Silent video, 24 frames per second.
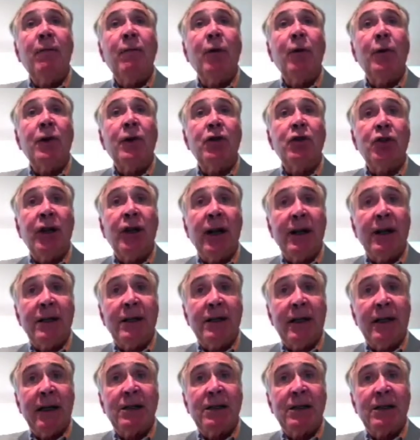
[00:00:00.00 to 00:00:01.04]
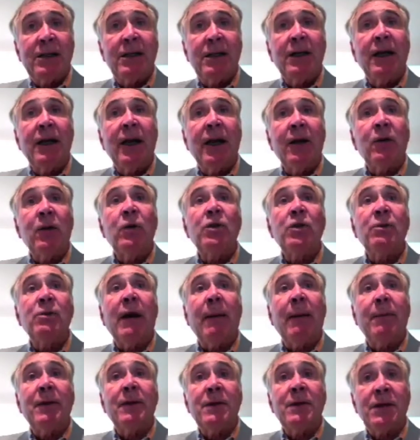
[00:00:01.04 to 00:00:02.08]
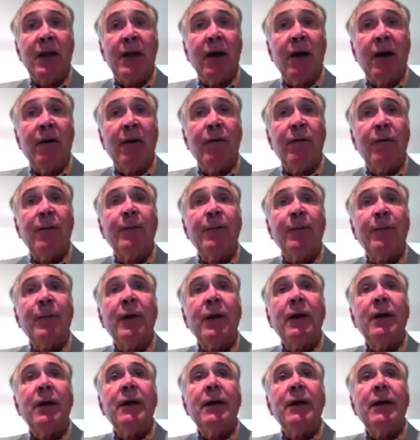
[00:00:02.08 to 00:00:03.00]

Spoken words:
of both the genetic testing and eculizumab itself,